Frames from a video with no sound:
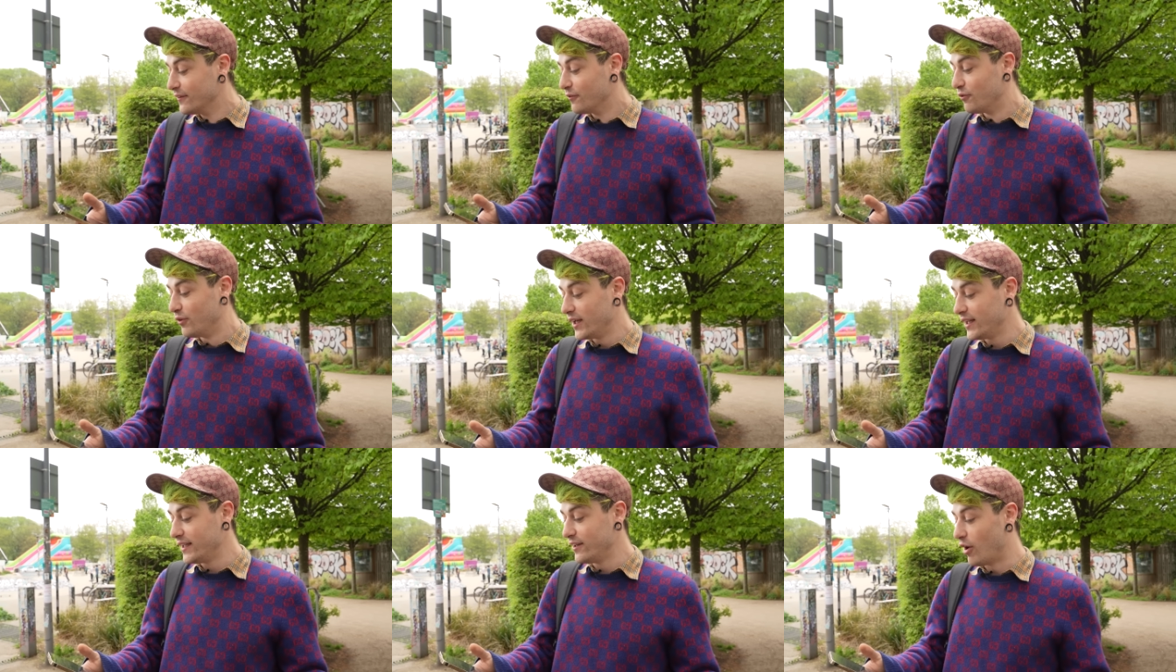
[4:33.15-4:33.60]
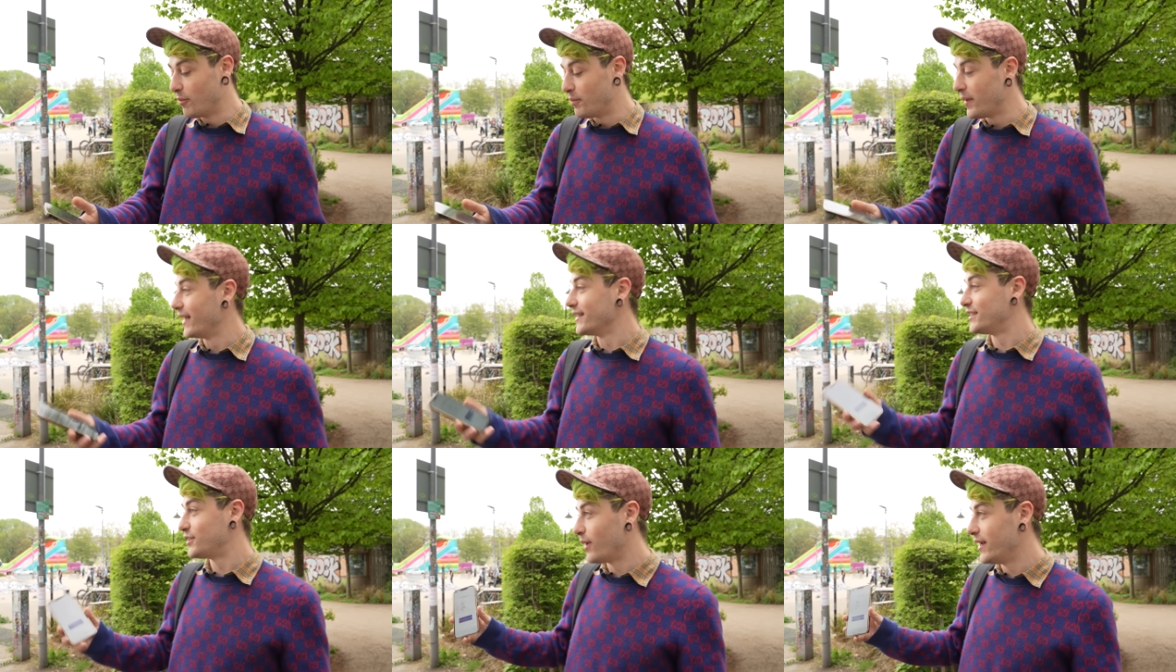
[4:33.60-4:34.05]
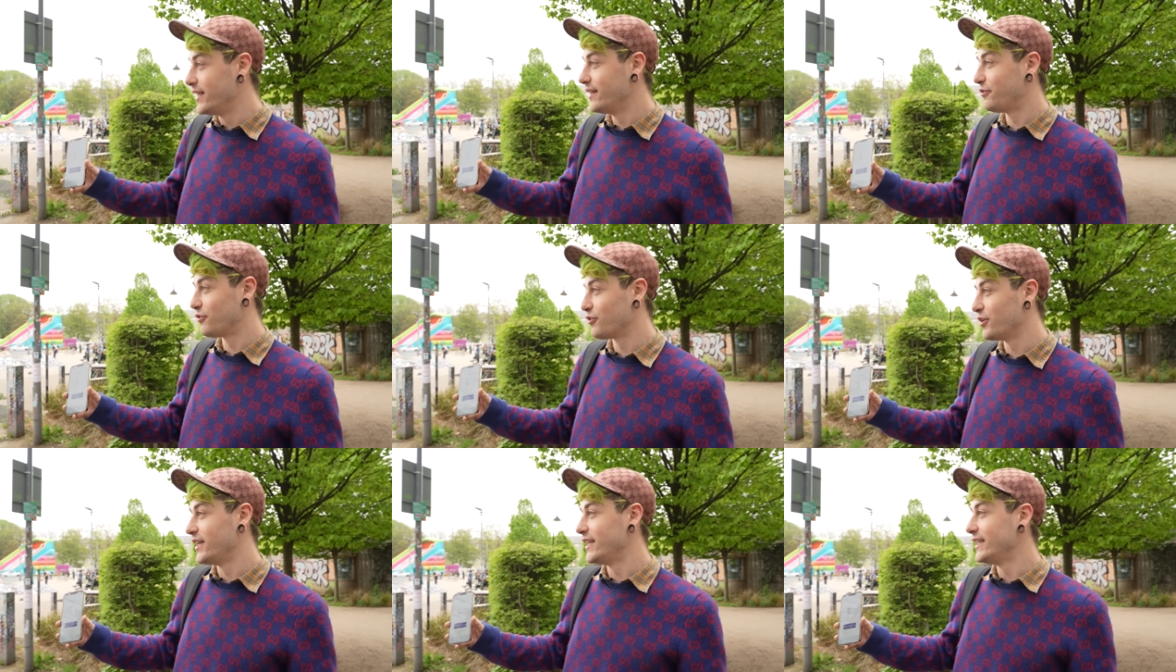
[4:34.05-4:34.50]
Really not bad.
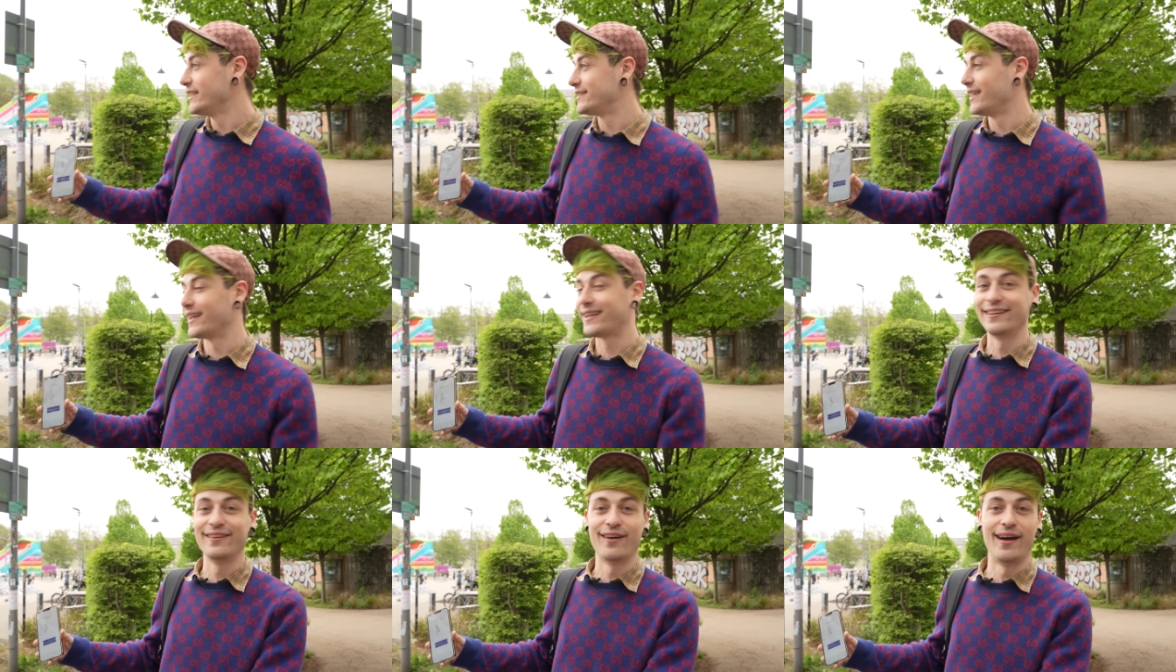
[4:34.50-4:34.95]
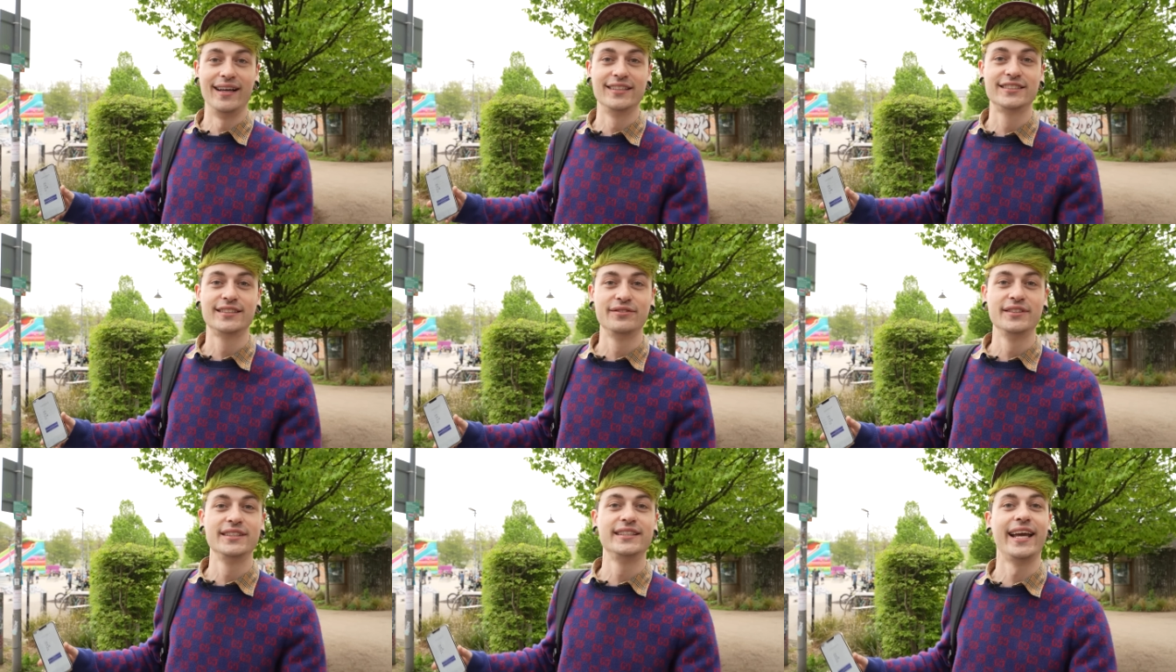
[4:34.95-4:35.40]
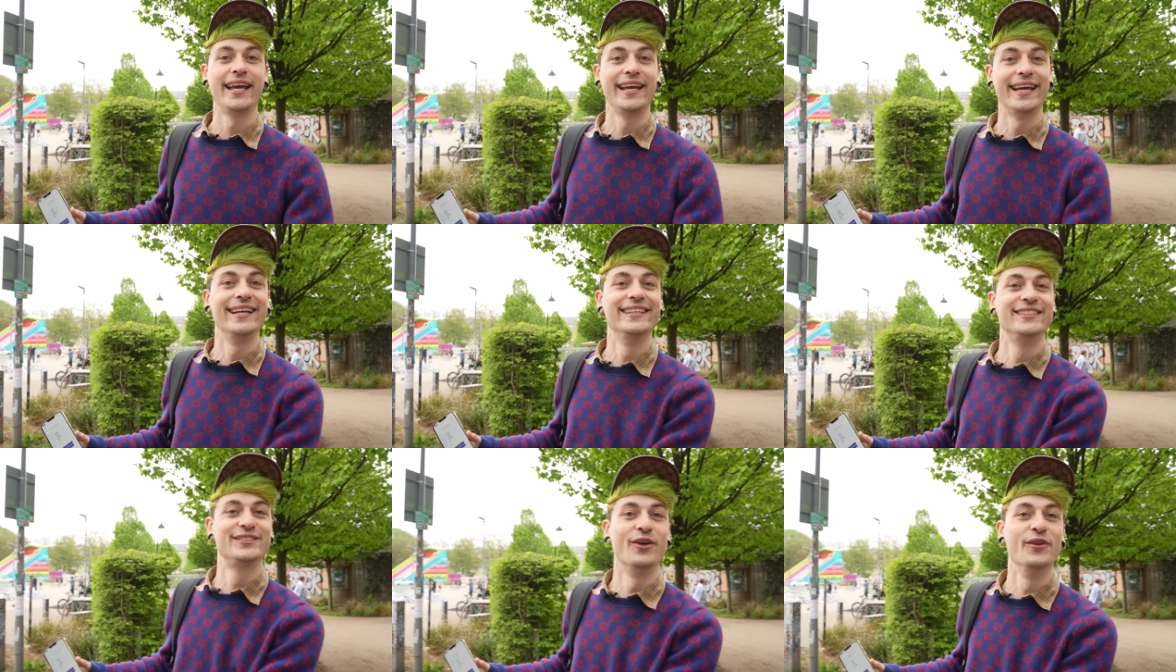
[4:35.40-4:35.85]
twenty-three, second highest of the day,
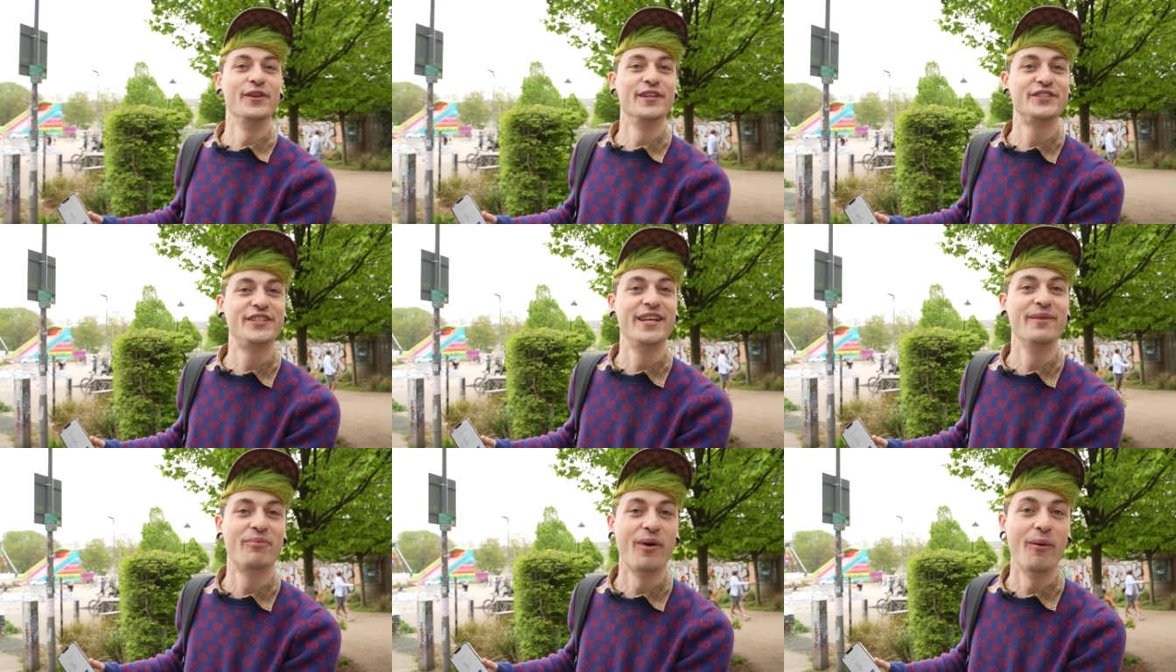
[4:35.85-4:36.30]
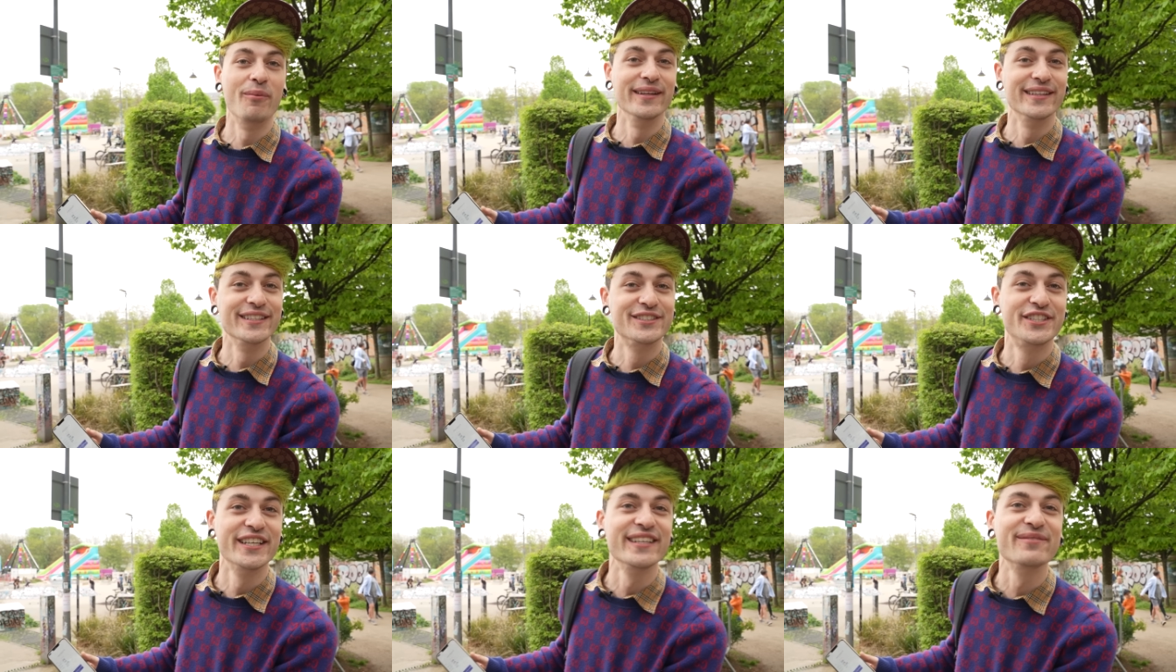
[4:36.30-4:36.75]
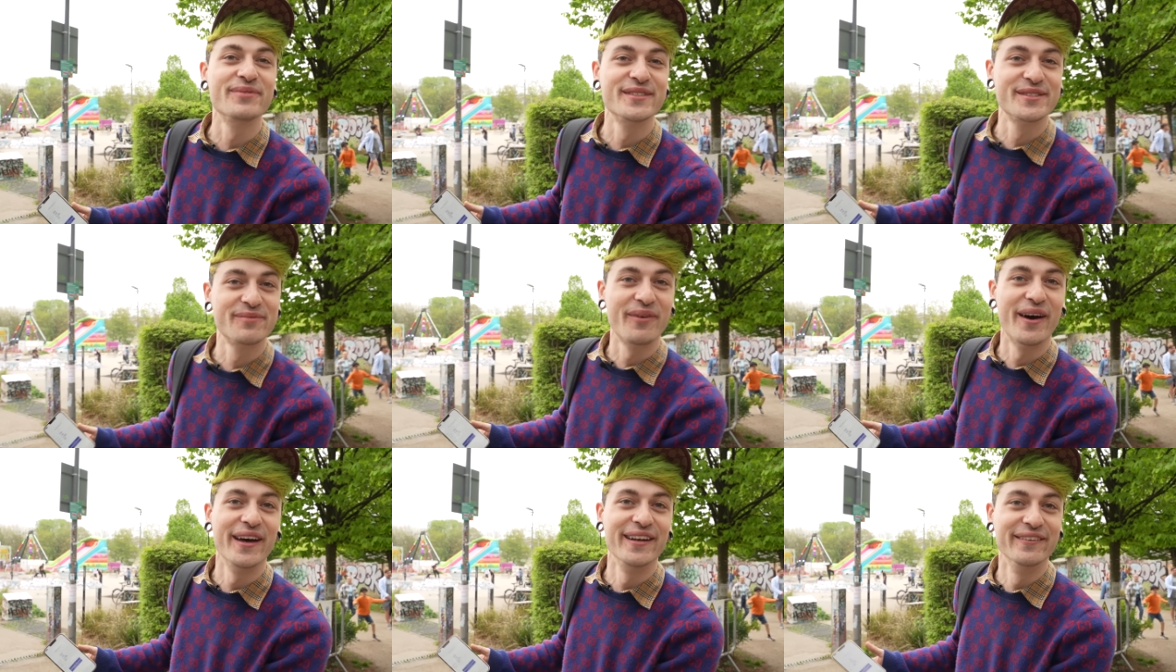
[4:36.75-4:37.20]
and it's on the, probably the
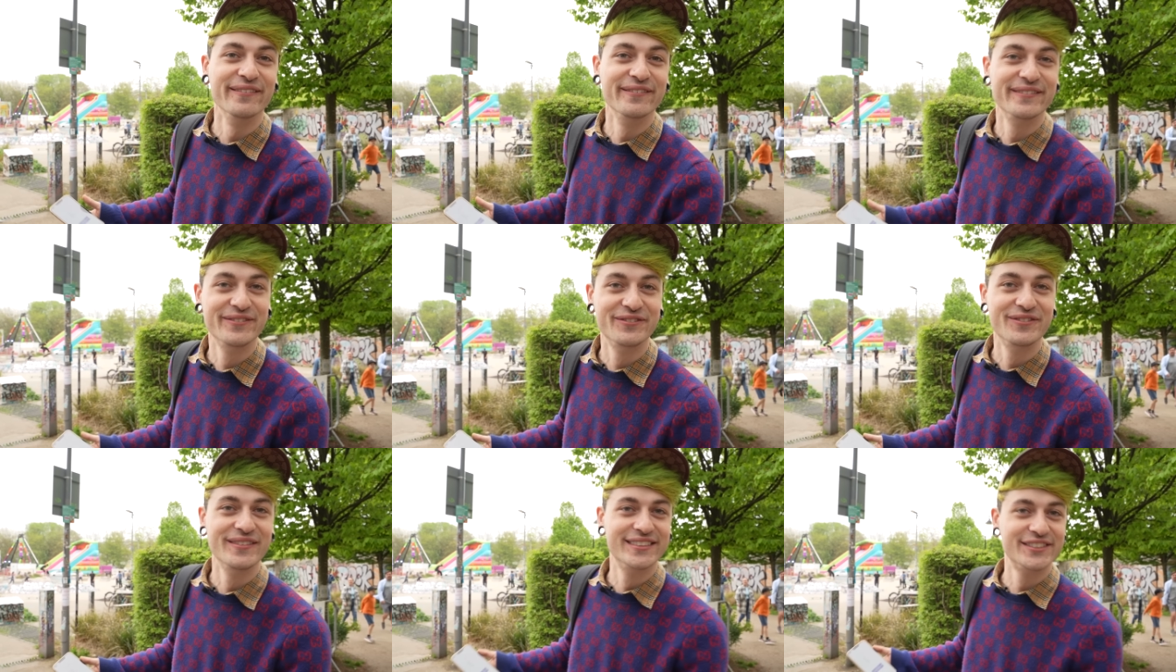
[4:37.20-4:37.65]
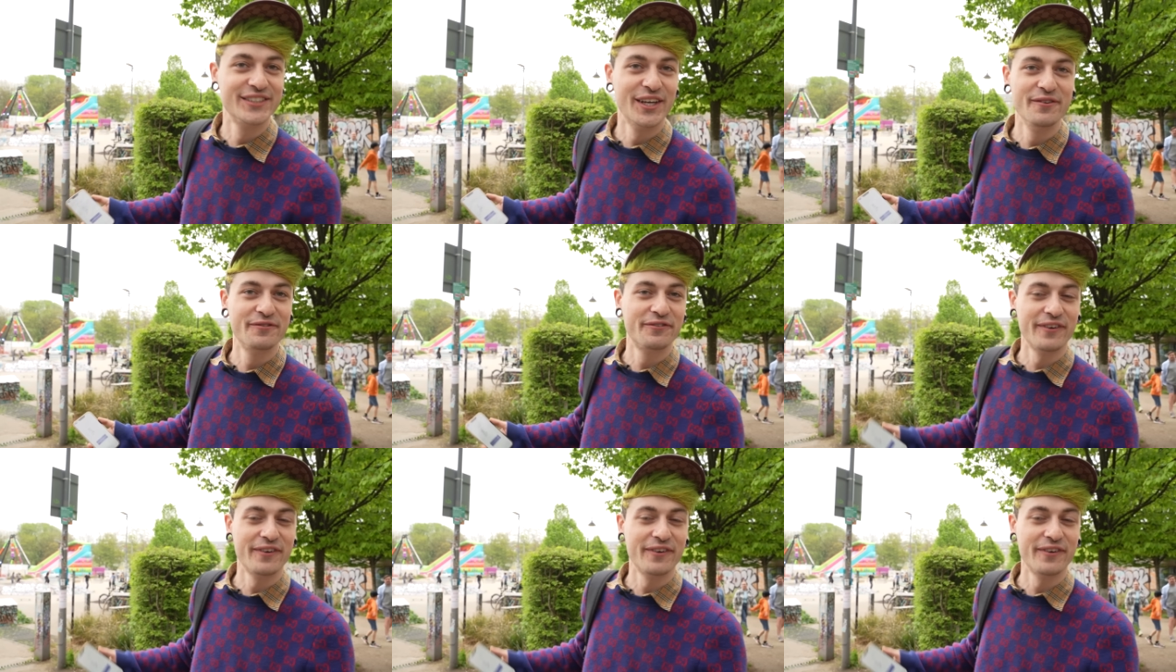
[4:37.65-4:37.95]
cheapest bud so